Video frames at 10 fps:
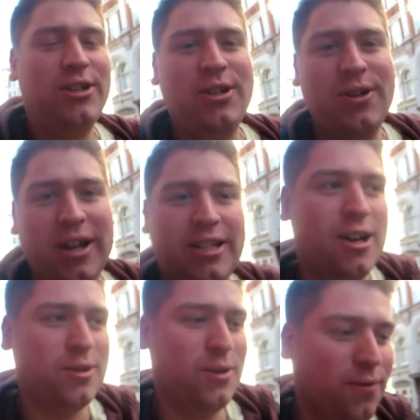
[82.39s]
two nice
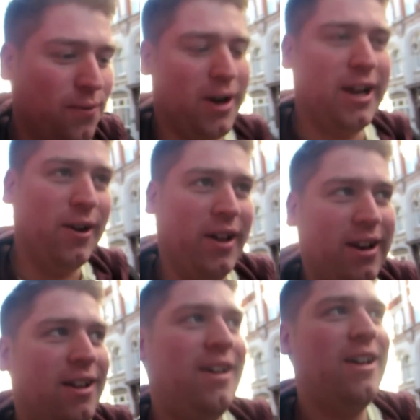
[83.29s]
guys were sort of working on it,
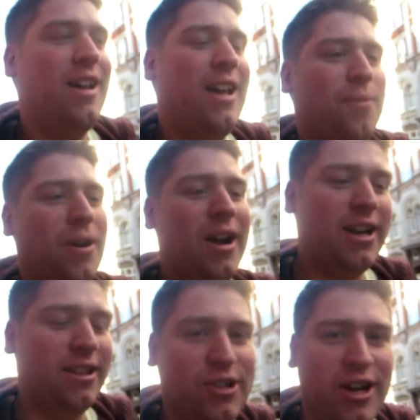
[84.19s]
and one guy
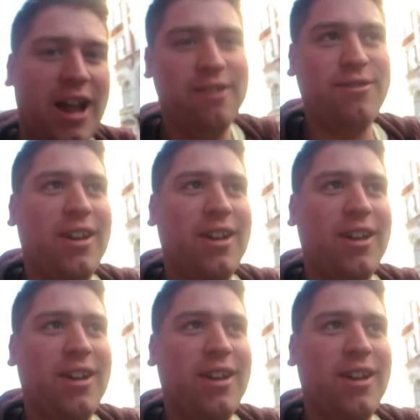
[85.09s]
did the shave,